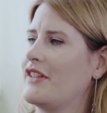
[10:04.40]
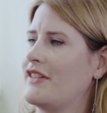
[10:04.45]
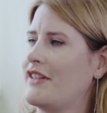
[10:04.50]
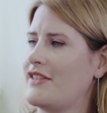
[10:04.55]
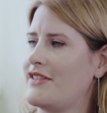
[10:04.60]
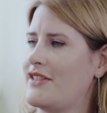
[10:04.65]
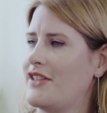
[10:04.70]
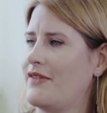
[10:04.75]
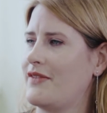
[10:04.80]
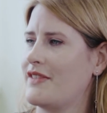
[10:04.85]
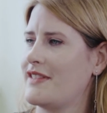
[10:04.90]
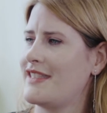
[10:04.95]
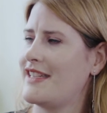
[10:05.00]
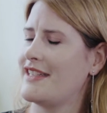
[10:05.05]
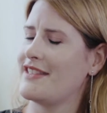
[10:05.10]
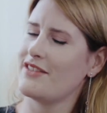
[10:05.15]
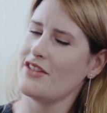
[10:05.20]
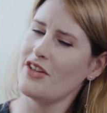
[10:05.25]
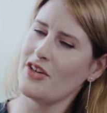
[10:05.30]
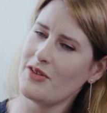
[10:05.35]
and the servant
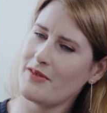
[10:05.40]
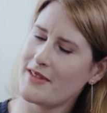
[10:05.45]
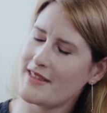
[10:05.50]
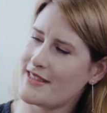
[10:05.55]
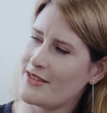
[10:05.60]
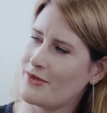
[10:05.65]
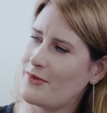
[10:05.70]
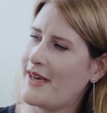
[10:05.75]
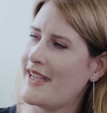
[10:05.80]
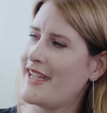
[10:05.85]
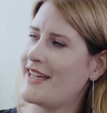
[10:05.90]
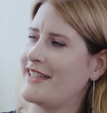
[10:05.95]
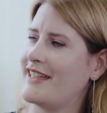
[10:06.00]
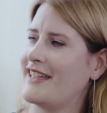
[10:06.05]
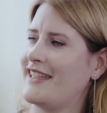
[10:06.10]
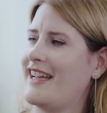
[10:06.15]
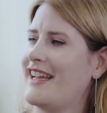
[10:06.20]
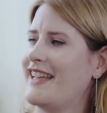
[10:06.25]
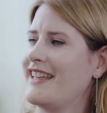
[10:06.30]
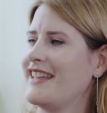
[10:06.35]
says, no, it's a whale.
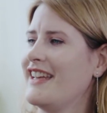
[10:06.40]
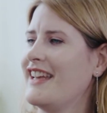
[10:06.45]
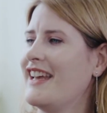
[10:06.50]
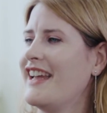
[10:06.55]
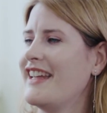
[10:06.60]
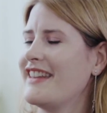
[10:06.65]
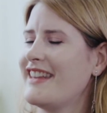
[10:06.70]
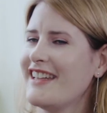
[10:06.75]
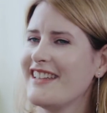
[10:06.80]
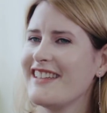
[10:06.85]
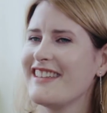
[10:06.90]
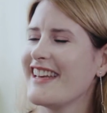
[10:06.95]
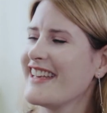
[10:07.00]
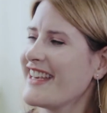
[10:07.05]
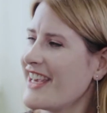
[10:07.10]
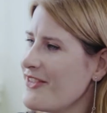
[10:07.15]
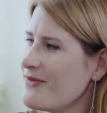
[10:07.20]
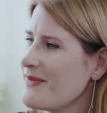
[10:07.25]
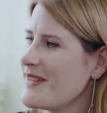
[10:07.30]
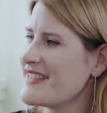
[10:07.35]
And that
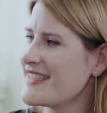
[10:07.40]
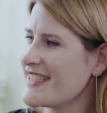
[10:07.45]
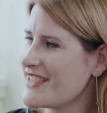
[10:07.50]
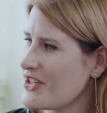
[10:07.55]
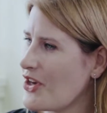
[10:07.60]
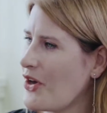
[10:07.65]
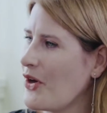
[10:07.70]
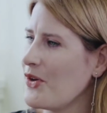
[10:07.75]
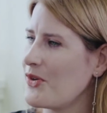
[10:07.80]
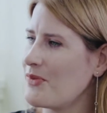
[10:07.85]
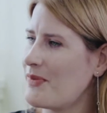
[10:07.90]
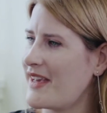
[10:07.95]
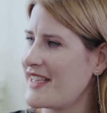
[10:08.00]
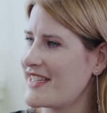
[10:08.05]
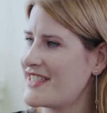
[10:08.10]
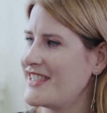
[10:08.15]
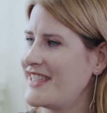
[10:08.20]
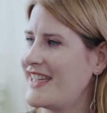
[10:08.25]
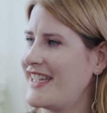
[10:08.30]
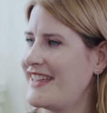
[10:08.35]
gave me such hope,
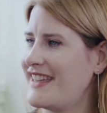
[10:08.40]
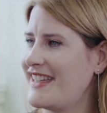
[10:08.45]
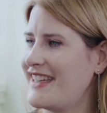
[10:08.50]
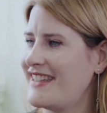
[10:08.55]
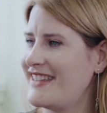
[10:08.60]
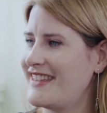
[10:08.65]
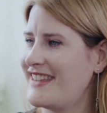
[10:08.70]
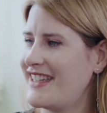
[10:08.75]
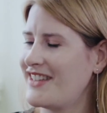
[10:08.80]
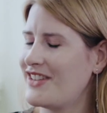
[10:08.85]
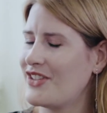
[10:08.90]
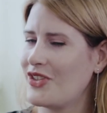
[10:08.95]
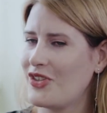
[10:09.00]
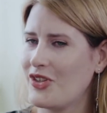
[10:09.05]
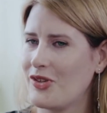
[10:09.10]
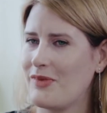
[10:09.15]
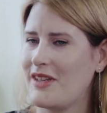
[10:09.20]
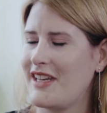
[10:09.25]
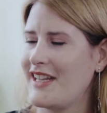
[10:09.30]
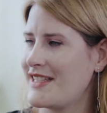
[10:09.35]
actually, that the
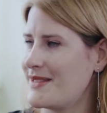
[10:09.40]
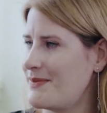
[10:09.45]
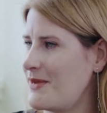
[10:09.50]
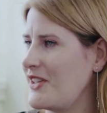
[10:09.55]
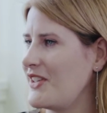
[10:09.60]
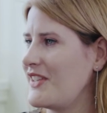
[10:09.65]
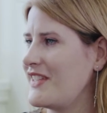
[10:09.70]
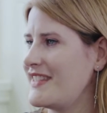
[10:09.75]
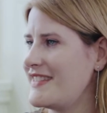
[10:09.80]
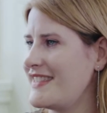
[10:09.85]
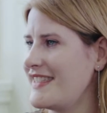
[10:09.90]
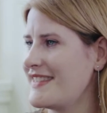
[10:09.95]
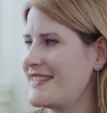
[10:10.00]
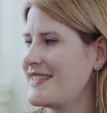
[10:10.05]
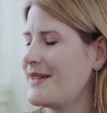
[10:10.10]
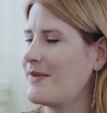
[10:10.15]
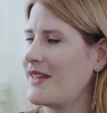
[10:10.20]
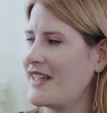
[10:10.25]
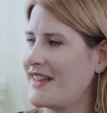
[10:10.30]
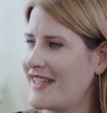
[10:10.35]
human experience is
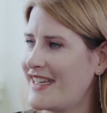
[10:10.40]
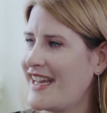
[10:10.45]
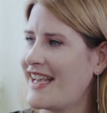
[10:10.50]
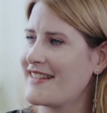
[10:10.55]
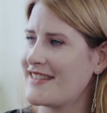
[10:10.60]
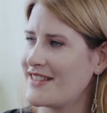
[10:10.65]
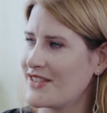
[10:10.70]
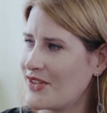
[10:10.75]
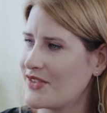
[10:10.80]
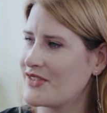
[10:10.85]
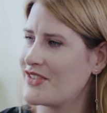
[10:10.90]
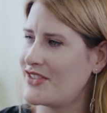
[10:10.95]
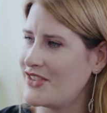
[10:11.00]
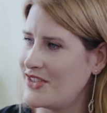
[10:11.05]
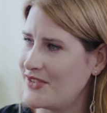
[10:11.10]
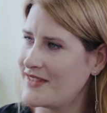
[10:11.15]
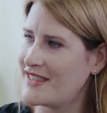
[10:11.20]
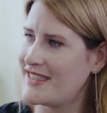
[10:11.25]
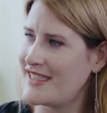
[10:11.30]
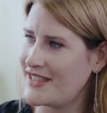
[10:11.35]
something that has a
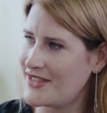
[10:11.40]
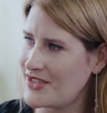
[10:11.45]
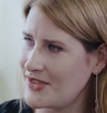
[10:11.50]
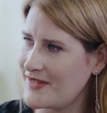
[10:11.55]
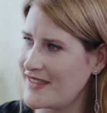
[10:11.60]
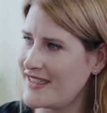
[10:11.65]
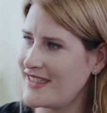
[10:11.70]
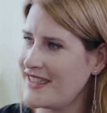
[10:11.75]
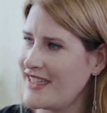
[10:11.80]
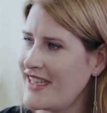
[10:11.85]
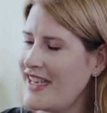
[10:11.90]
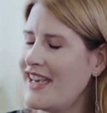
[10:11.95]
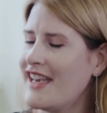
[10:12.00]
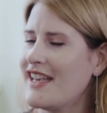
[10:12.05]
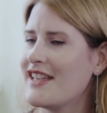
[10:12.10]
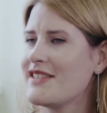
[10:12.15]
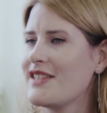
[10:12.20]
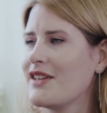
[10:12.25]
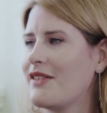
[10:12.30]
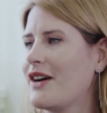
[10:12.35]
continuity to it.
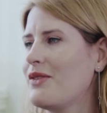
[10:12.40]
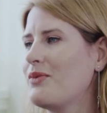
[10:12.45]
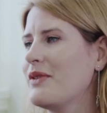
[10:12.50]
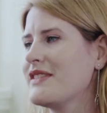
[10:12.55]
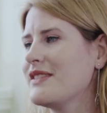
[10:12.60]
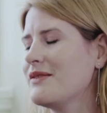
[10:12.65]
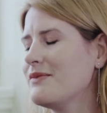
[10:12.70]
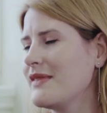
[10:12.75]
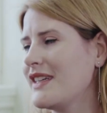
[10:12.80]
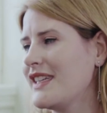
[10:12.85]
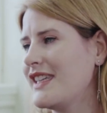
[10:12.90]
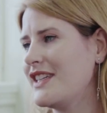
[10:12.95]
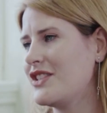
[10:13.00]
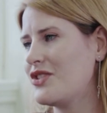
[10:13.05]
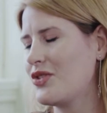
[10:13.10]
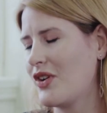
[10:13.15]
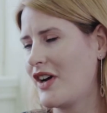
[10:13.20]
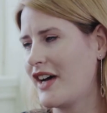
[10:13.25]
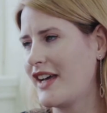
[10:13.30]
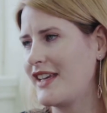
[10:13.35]
So I wasn't really
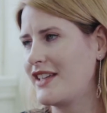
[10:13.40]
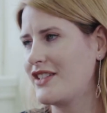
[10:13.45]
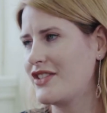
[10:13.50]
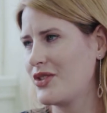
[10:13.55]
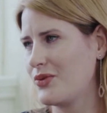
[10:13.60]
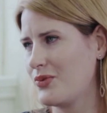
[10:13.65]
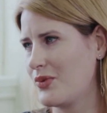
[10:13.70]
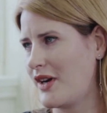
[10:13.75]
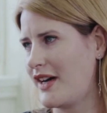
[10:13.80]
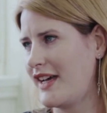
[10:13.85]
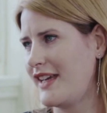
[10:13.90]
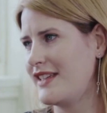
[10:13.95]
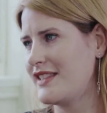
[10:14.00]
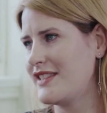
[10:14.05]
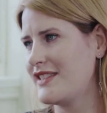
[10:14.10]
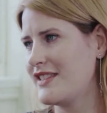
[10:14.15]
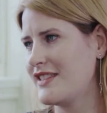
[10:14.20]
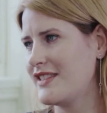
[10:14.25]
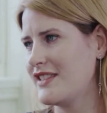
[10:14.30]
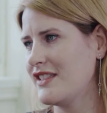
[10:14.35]
trying to
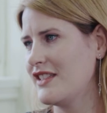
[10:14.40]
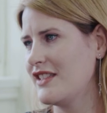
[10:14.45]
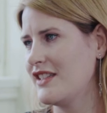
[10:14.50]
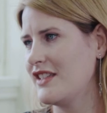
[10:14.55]
write